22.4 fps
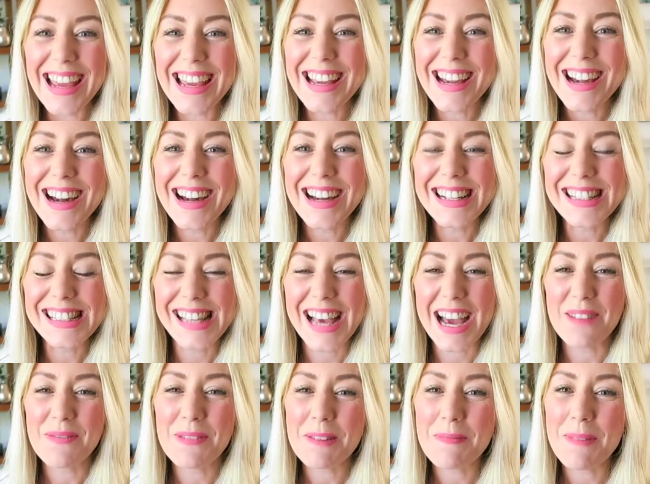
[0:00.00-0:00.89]
Hey guys,
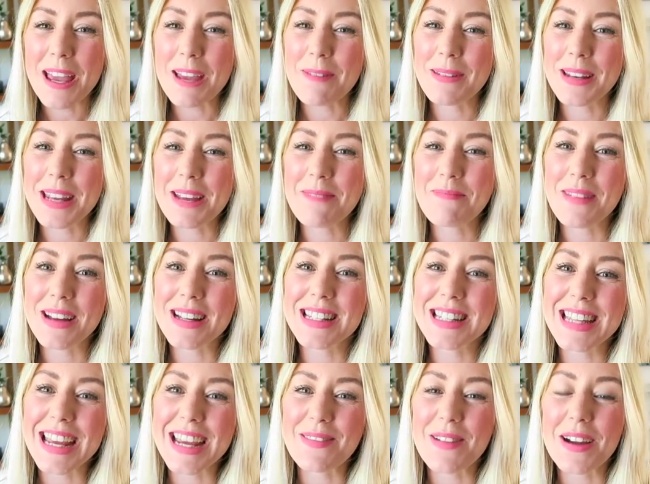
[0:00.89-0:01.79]
happy Baby Name
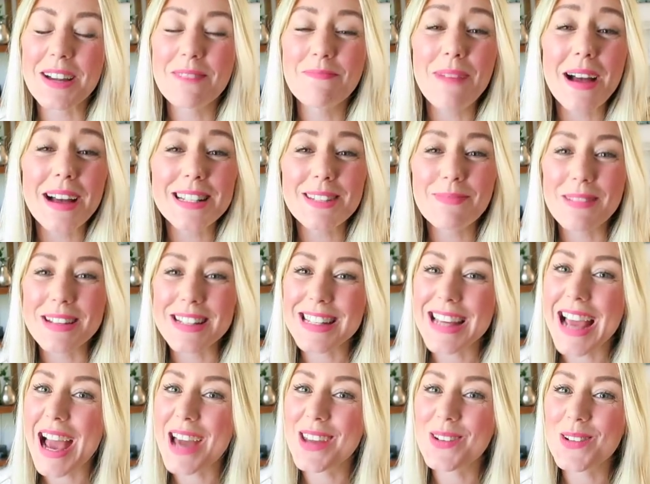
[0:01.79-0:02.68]
Monday. Welcome back to my
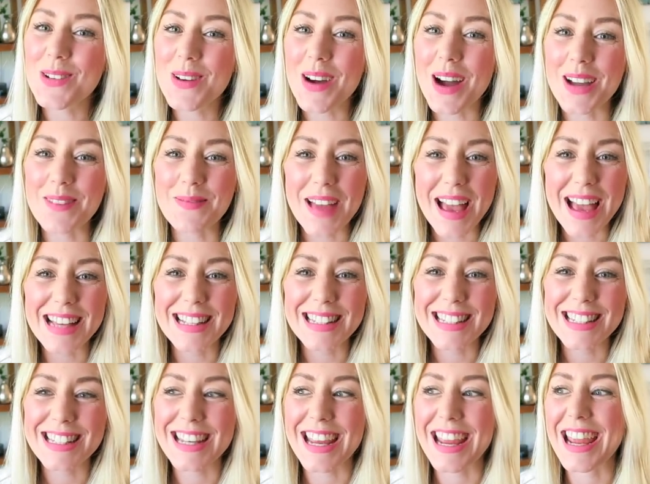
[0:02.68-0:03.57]
channel. I'm
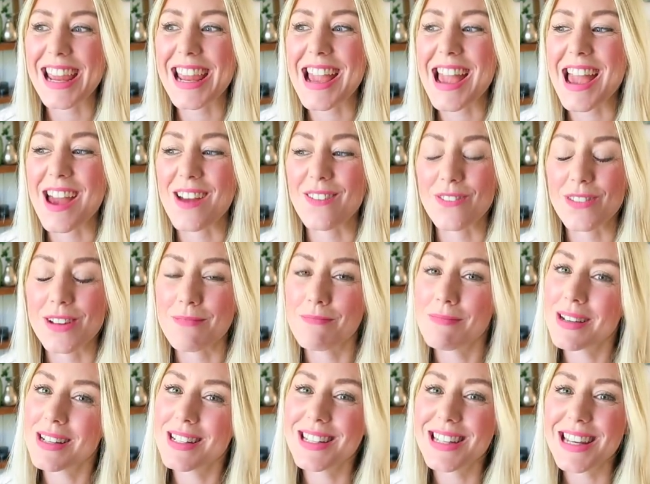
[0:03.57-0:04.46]
SJ. Every
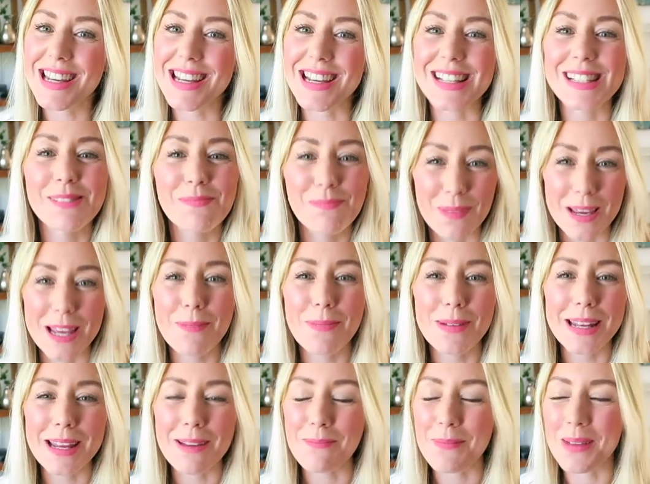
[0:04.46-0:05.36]
Monday is
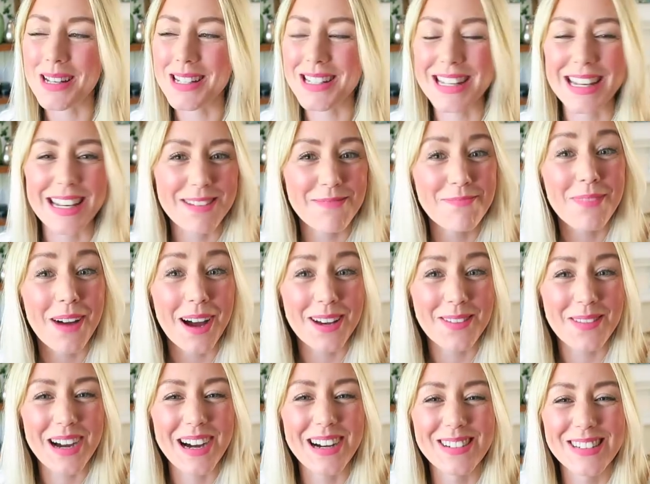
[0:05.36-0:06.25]
Baby Name Monday in
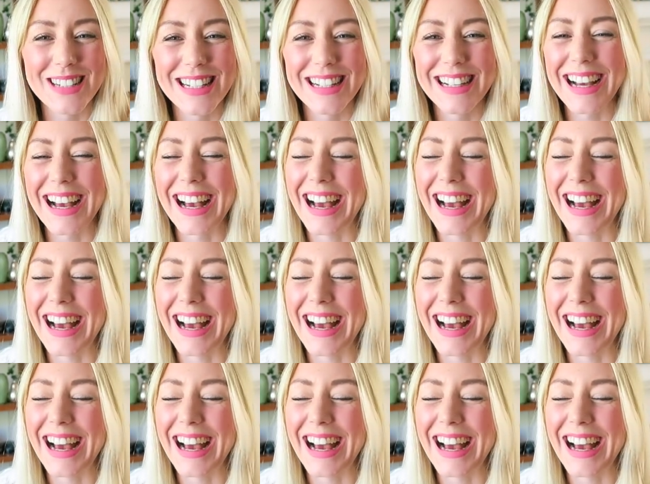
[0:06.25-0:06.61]
my world.